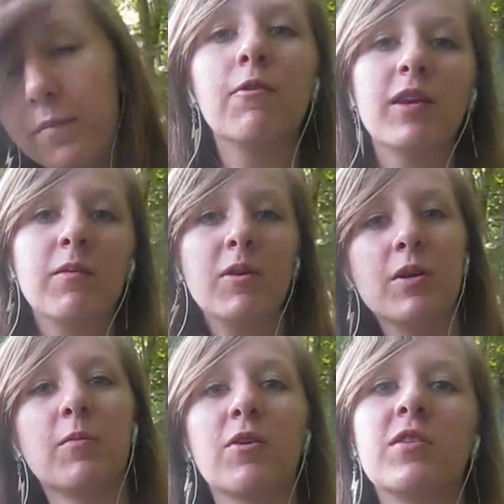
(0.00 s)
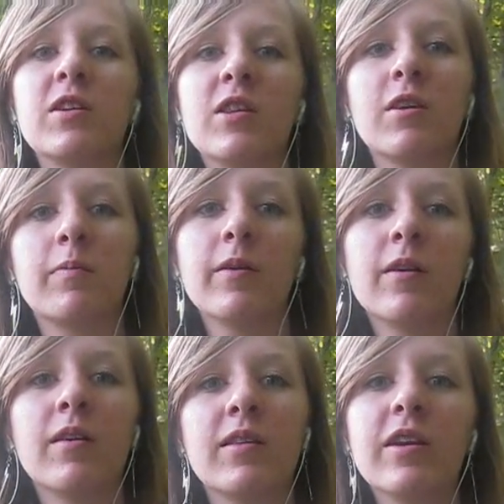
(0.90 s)
It was like being immersed into the
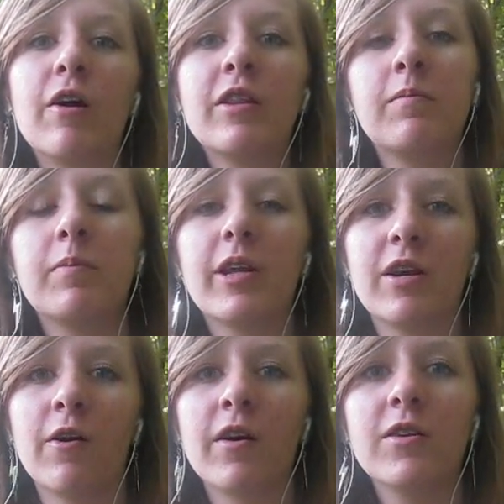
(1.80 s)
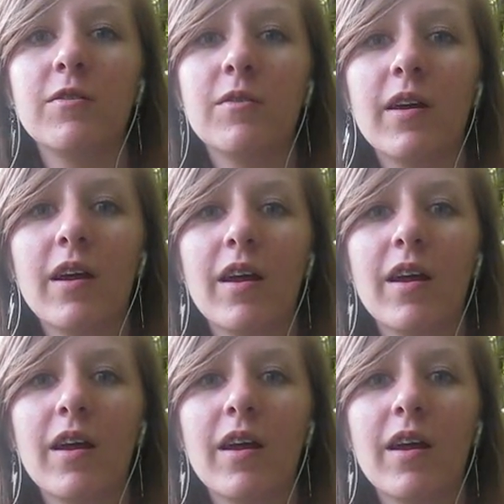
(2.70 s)
computer and seeing all these people that I talked to